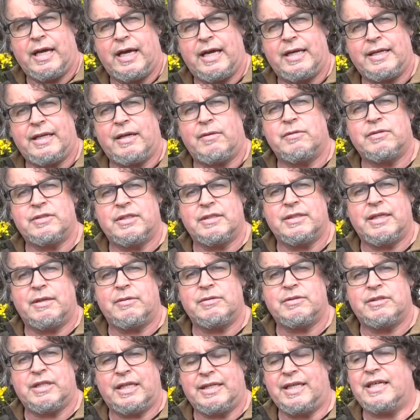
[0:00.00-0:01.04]
And
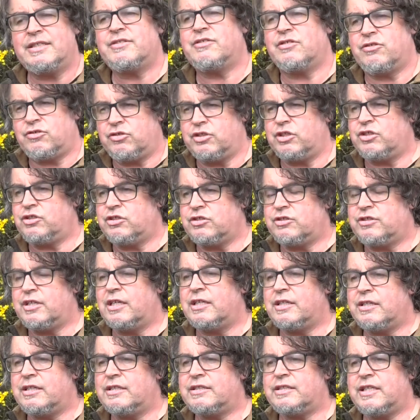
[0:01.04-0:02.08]
that's a tradition still
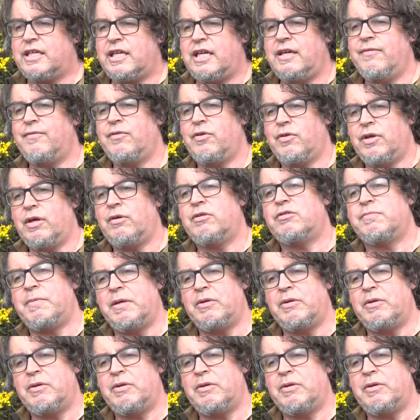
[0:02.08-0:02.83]
to this day, even though now it's